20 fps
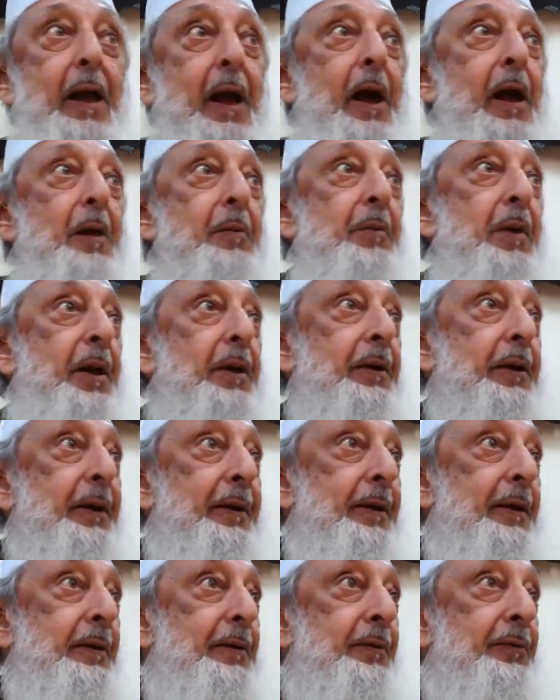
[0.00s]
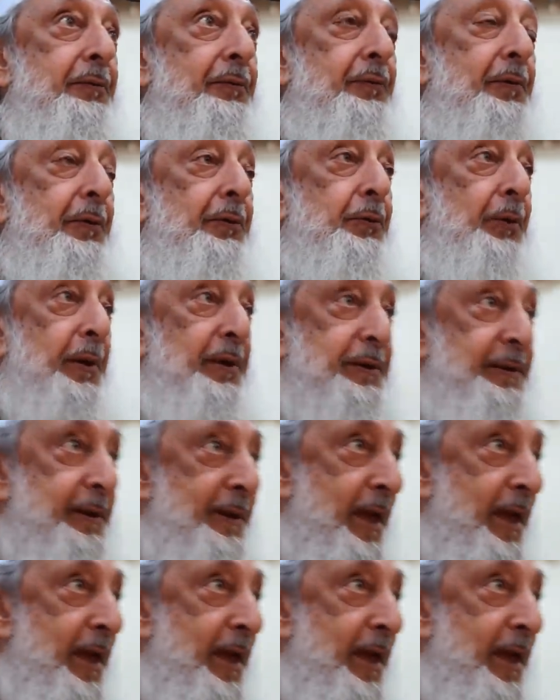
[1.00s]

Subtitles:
Americans for 20